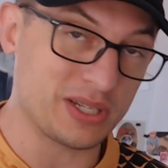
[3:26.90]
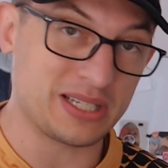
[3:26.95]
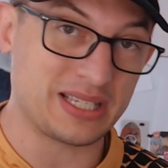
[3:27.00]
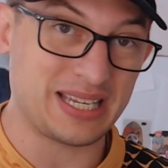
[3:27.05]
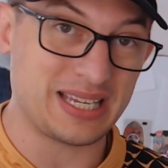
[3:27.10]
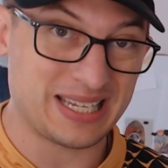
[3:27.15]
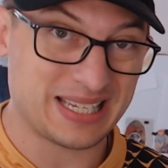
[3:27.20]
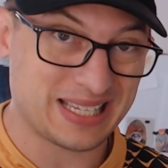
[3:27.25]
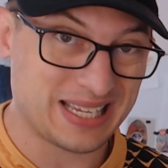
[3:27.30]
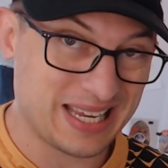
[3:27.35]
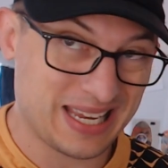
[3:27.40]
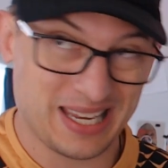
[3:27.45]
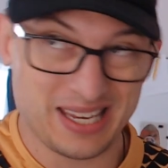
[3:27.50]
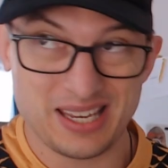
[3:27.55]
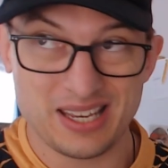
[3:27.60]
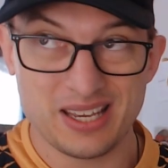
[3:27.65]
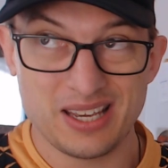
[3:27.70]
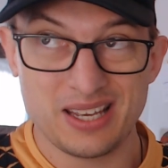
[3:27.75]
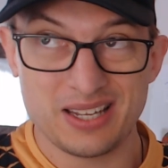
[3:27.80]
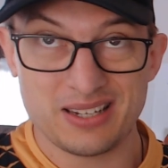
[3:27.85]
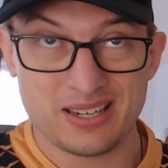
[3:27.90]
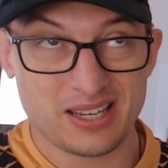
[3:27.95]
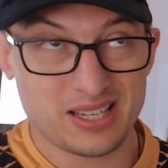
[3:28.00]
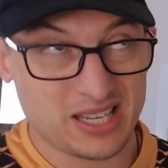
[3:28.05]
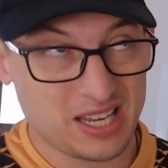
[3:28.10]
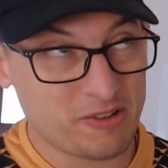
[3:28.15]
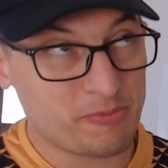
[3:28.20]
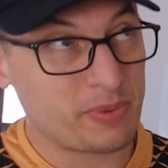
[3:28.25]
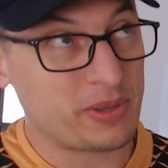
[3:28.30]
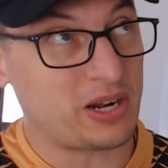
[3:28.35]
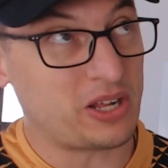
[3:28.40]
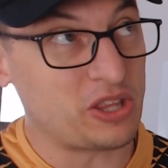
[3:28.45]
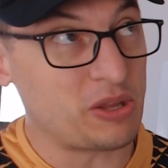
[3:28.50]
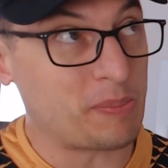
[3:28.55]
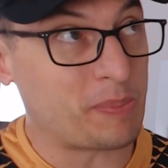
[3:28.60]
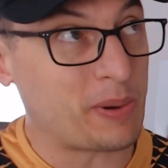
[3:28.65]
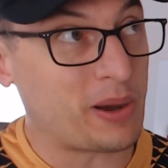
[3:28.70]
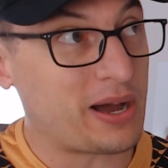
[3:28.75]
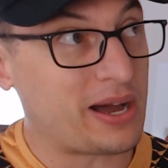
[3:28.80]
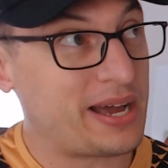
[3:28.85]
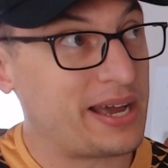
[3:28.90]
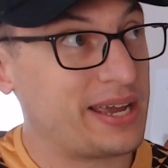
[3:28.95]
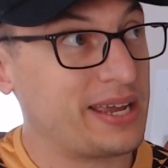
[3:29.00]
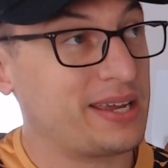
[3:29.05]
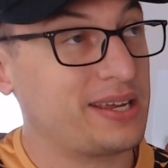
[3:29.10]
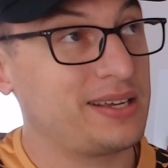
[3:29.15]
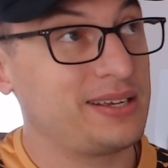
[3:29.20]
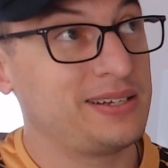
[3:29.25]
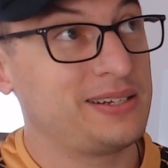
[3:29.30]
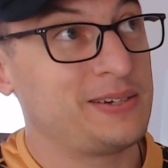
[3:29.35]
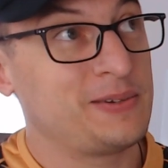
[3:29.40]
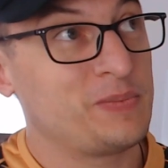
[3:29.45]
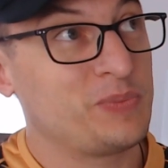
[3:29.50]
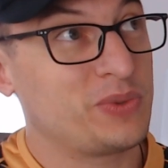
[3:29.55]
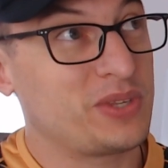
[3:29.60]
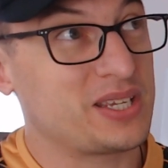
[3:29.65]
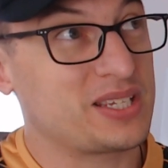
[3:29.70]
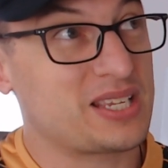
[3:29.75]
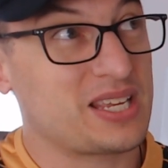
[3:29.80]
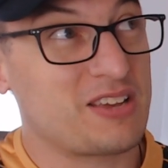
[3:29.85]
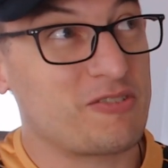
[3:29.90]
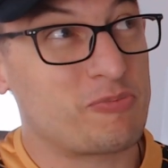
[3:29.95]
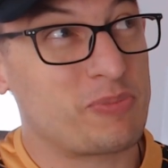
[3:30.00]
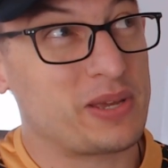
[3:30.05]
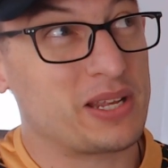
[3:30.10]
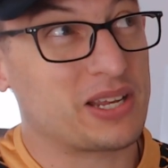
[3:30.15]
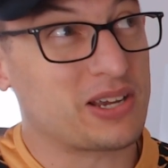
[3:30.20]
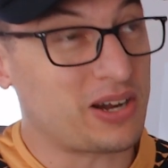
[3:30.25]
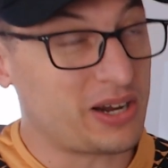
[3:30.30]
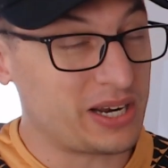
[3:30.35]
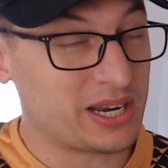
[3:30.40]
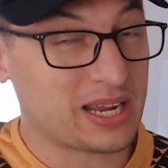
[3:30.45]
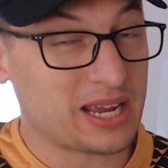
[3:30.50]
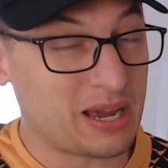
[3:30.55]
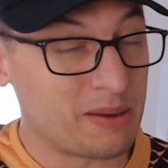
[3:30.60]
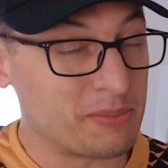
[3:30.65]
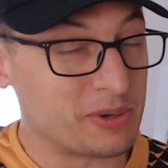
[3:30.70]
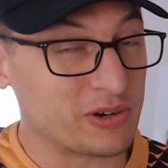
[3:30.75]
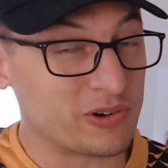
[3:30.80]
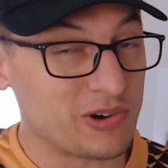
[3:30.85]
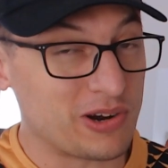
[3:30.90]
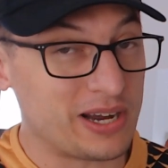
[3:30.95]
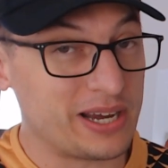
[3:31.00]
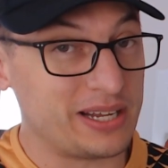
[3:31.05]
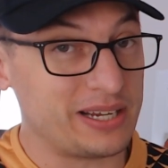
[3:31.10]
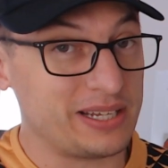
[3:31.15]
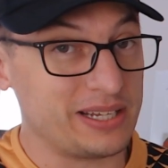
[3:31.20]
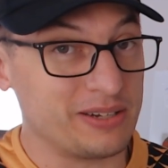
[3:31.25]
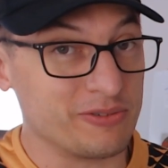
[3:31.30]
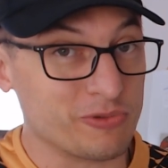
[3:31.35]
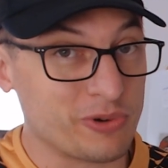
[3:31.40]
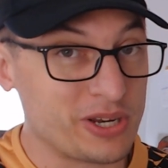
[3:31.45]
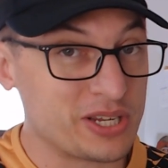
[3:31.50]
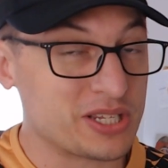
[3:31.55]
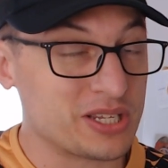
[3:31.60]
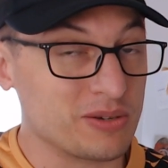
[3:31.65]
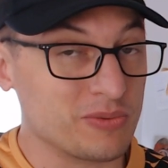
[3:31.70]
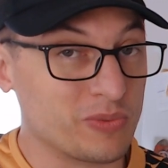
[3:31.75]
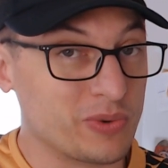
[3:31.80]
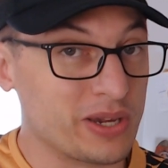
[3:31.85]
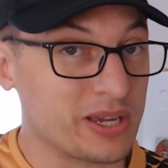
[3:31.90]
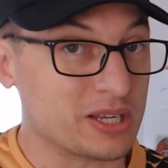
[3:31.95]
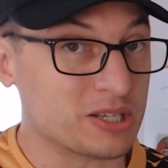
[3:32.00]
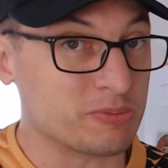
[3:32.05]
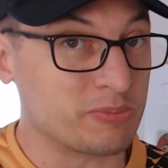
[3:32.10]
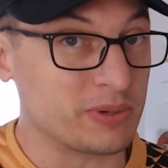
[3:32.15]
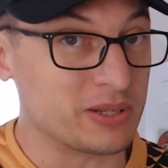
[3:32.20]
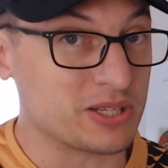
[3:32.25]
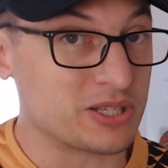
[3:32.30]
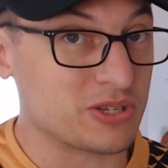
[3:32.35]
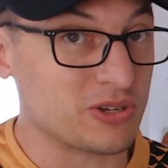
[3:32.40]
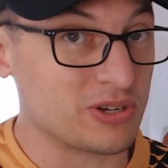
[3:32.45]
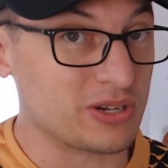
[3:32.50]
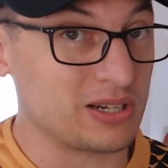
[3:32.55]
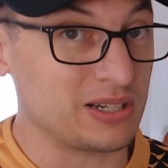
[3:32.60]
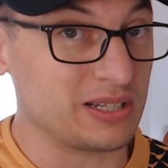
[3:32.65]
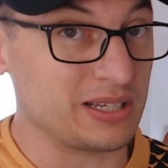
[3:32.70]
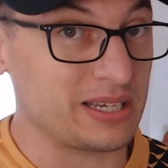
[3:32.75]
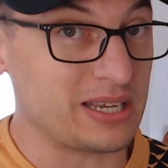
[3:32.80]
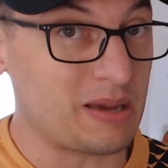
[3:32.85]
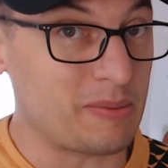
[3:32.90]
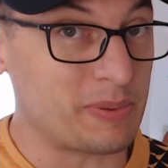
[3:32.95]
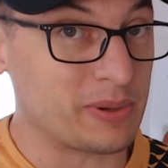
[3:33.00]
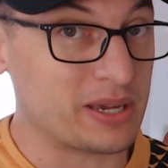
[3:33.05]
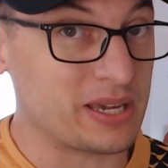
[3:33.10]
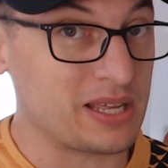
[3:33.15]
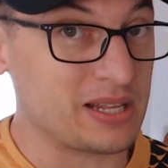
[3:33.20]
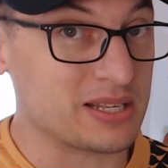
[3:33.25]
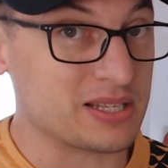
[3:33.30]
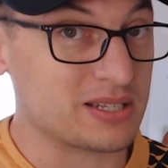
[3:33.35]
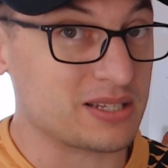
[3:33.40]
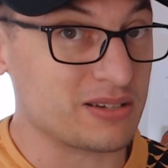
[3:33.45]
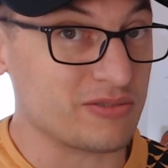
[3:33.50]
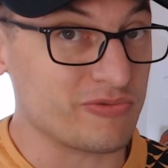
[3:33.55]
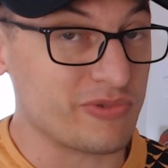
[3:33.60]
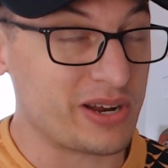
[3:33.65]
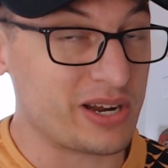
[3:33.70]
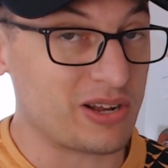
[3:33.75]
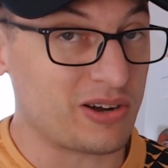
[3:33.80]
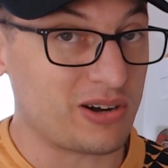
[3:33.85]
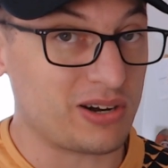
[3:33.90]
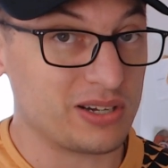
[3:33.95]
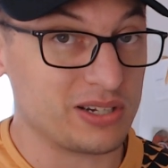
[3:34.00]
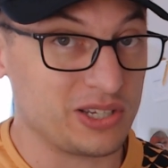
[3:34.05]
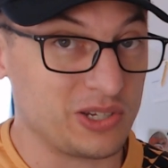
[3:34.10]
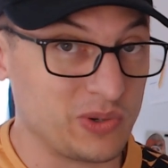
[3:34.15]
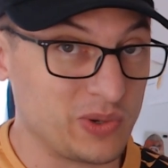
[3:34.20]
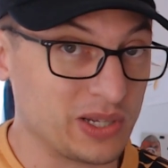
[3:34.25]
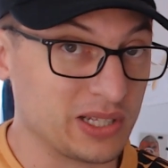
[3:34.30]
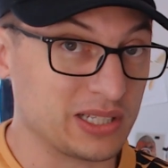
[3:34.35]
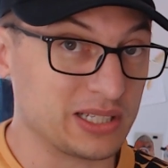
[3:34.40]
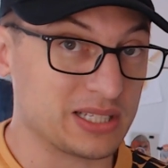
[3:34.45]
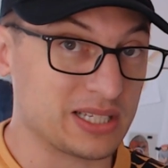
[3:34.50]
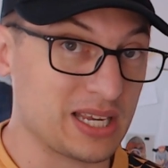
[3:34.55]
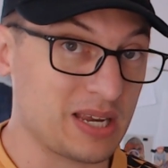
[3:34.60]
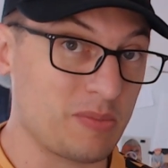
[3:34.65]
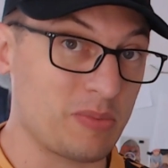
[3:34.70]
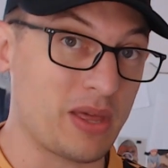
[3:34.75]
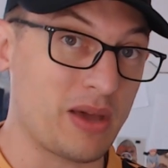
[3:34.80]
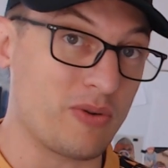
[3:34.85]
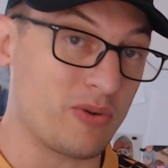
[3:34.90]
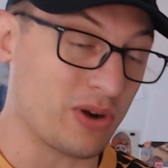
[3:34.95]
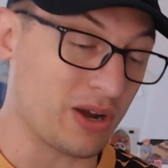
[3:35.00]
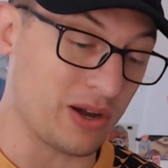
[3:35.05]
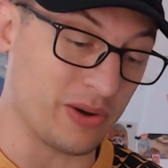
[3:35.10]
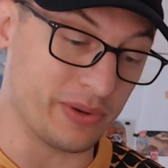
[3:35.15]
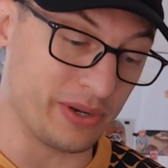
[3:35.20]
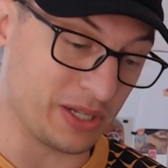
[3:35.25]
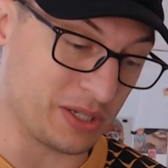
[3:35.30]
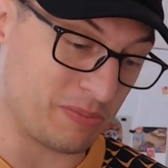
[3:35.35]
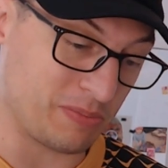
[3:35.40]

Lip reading: DC. DC have been on the bye. DC have been kind of coming right in recent weeks, but certainly up against the red-hot New England team, they will go in as